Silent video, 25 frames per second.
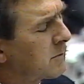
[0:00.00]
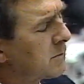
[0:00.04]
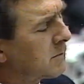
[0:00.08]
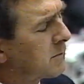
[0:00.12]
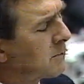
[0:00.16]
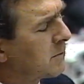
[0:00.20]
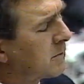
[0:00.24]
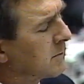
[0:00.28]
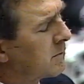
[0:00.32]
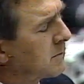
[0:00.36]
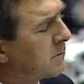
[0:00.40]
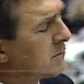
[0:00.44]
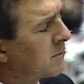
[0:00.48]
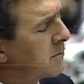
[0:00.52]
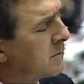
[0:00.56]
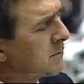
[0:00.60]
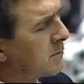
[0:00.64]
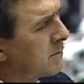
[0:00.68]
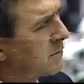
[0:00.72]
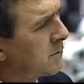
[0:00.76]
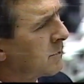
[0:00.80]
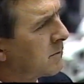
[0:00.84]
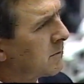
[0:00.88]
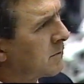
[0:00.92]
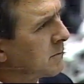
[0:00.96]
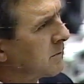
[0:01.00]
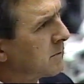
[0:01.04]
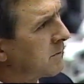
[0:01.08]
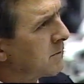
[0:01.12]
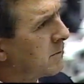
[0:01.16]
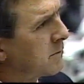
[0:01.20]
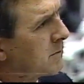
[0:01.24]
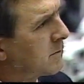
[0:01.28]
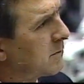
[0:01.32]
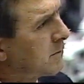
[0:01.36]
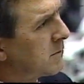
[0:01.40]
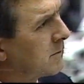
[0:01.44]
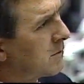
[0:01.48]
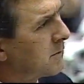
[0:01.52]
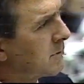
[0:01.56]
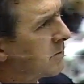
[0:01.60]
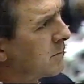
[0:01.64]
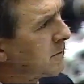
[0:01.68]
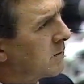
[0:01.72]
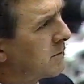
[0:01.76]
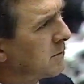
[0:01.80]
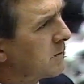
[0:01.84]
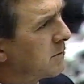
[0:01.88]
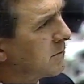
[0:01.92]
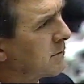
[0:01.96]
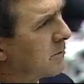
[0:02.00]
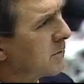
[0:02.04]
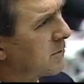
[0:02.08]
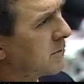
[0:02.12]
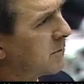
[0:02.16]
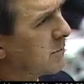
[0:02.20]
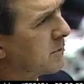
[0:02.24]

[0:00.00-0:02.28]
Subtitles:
agreeing with that we will